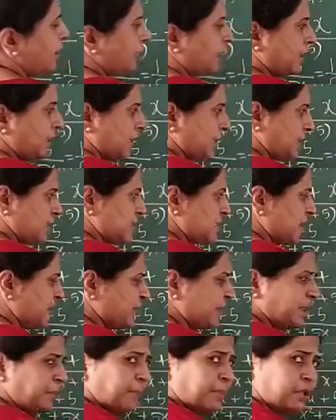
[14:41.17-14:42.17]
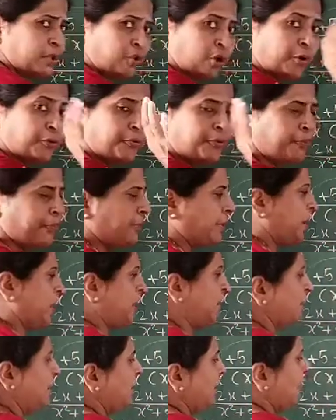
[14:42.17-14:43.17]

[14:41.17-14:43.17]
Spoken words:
write like this something, but you have to write,